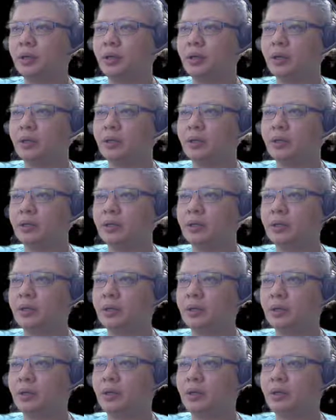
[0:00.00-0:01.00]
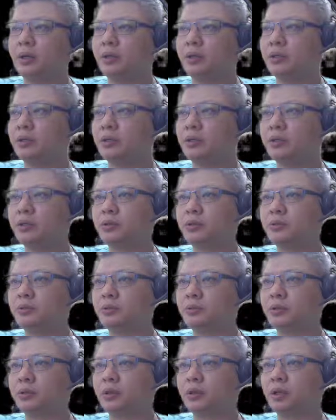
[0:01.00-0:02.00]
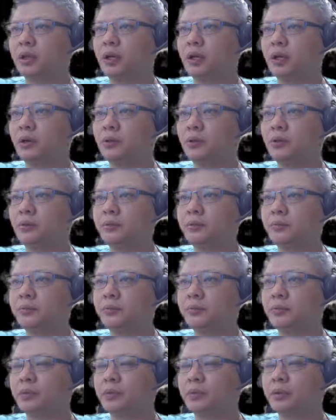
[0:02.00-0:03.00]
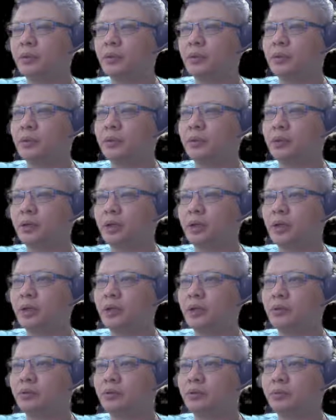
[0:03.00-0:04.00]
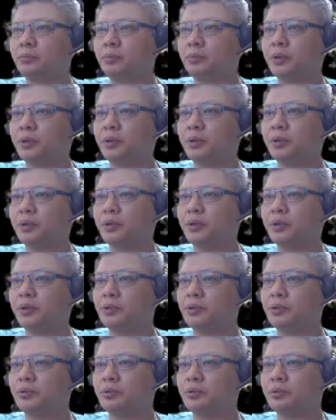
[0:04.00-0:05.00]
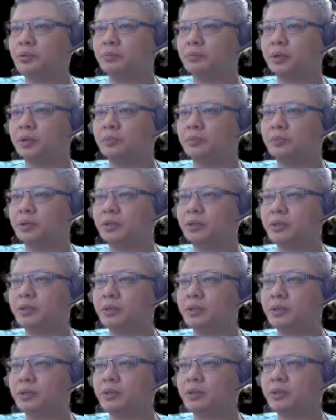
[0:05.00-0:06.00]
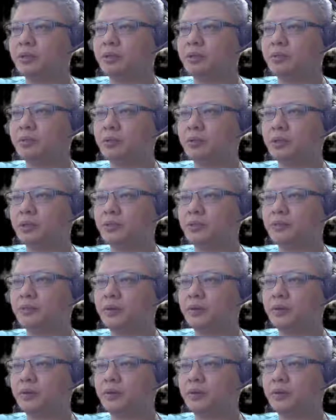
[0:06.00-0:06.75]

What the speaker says: And this would allow the cannon to pin these two black pieces to this